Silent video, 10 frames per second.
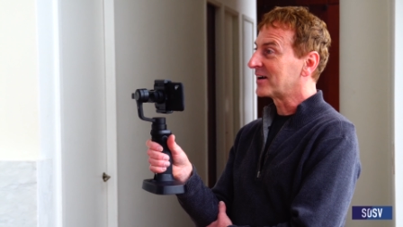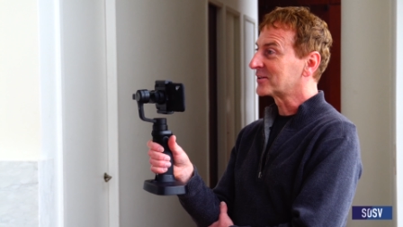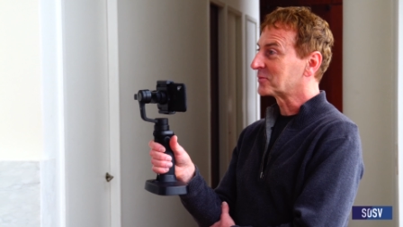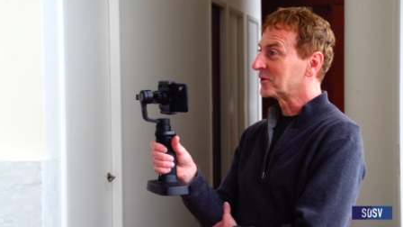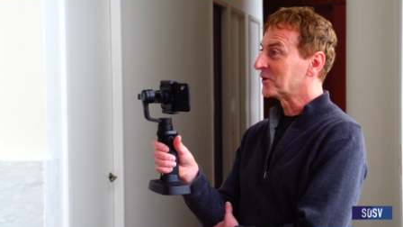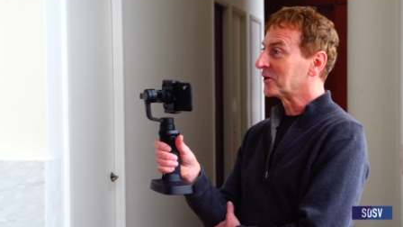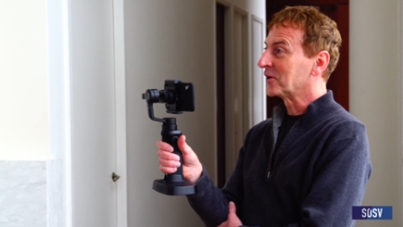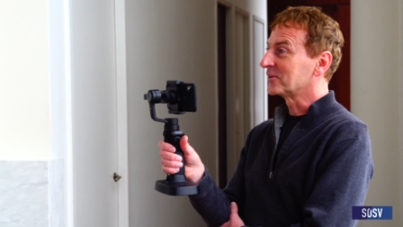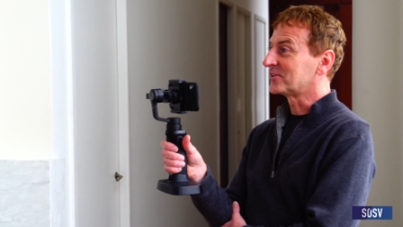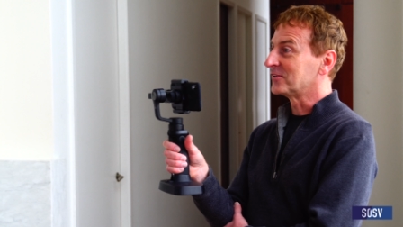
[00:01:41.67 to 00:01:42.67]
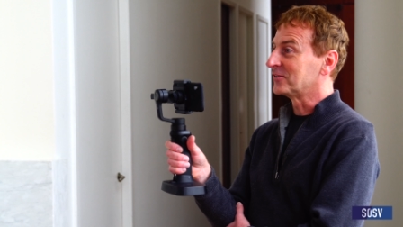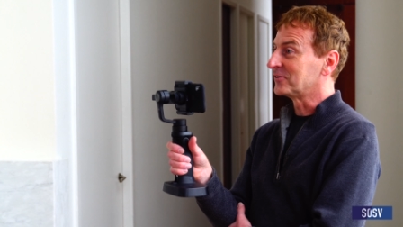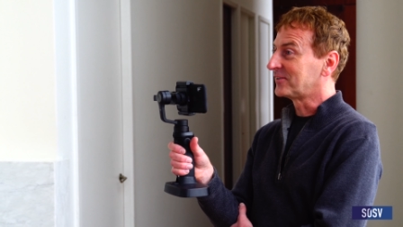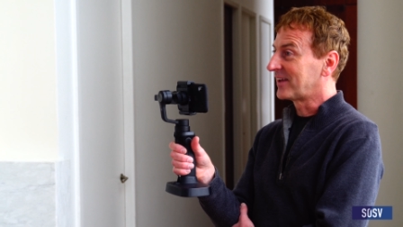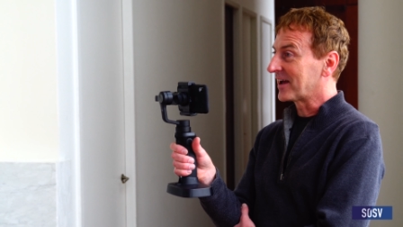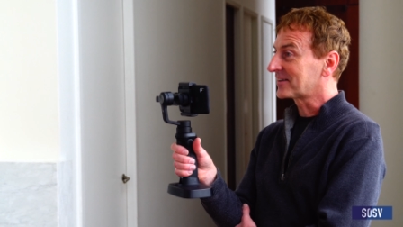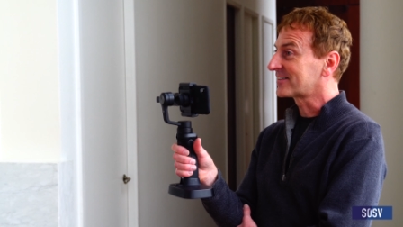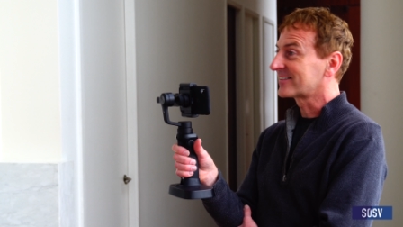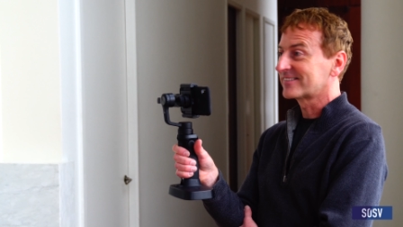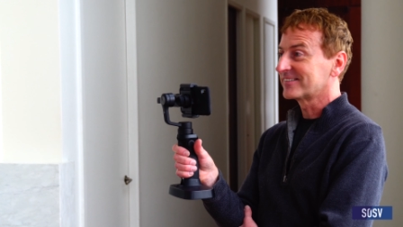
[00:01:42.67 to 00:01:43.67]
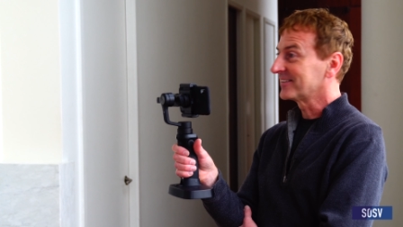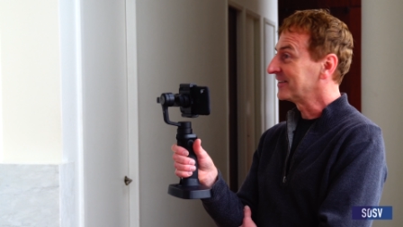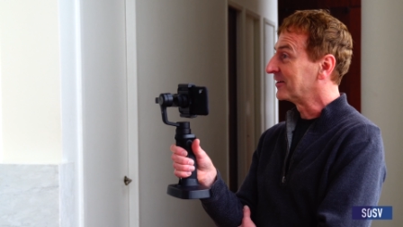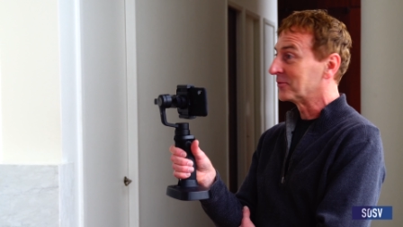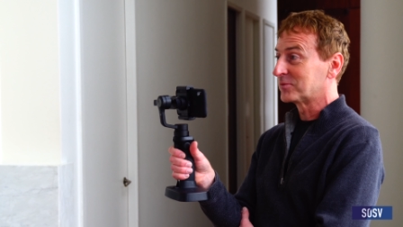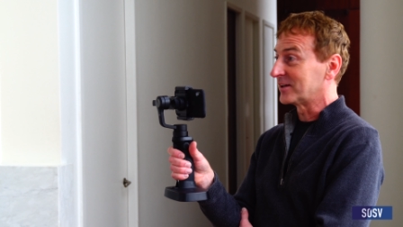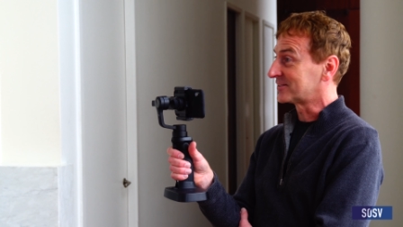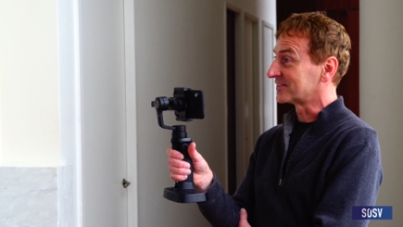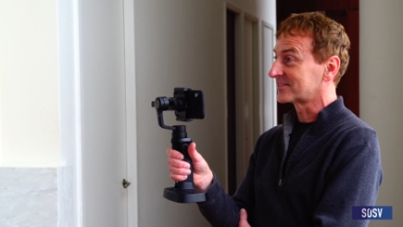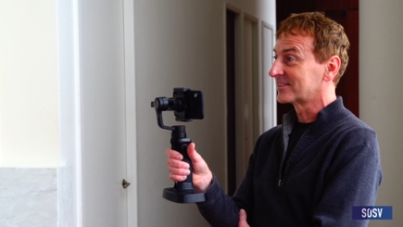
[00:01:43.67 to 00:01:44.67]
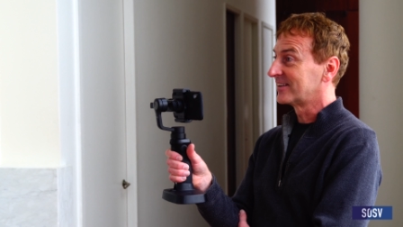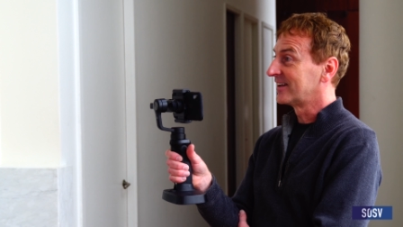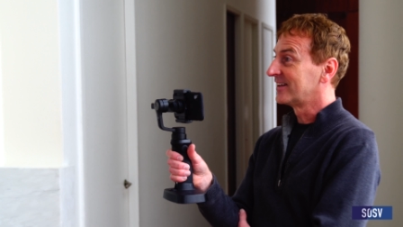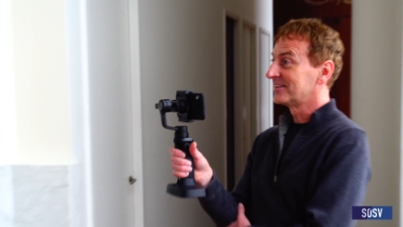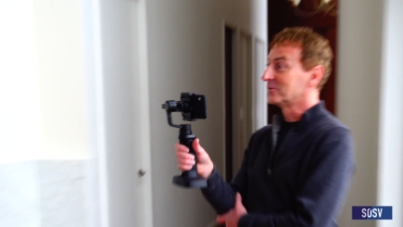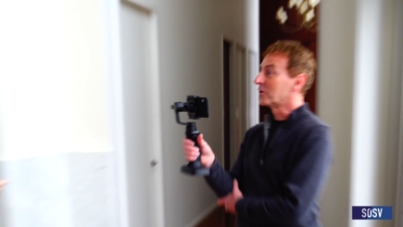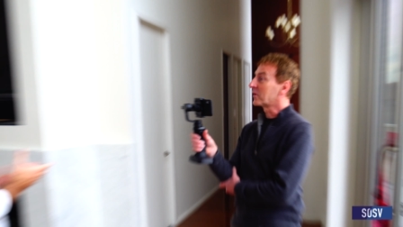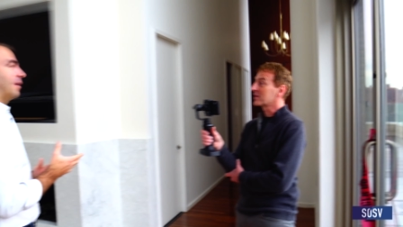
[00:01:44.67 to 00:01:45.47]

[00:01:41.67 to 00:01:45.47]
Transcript: entrepreneur to get You know, there, there was no alternative. No